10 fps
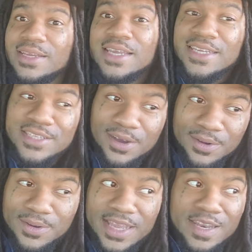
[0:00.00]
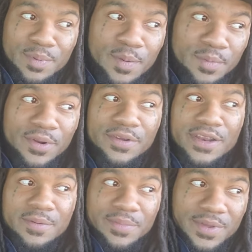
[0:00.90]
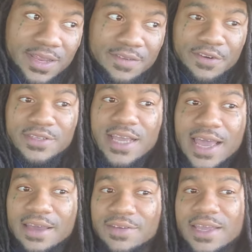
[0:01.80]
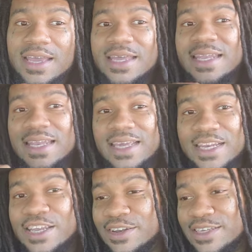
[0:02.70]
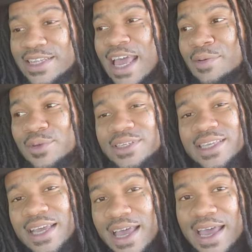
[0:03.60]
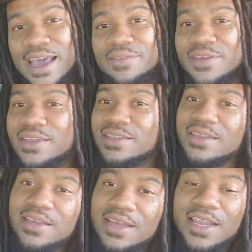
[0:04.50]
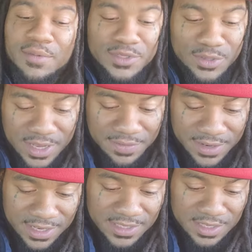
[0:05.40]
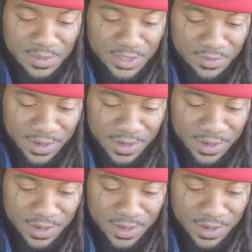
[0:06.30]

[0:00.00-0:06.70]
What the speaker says: He told in the paperwork in the first half, and then it cleared his name on the second half, and that what you giving us is what you